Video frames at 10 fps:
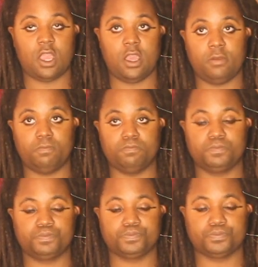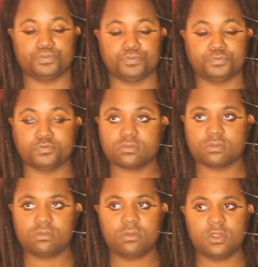Um,
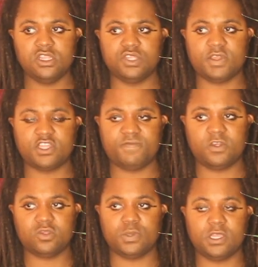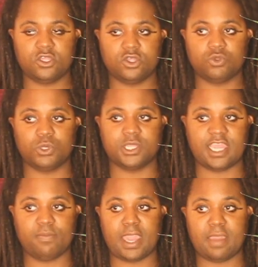especially if there's been issues with
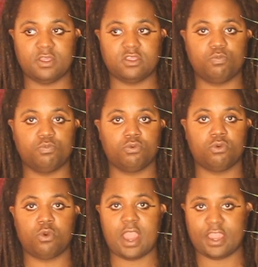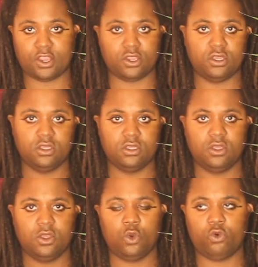late payments prior,
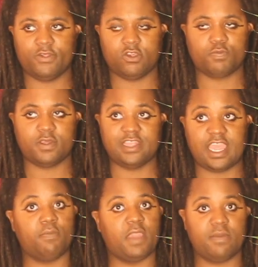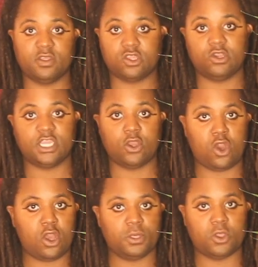or there's late payments already
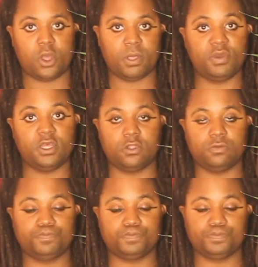on, on the bill.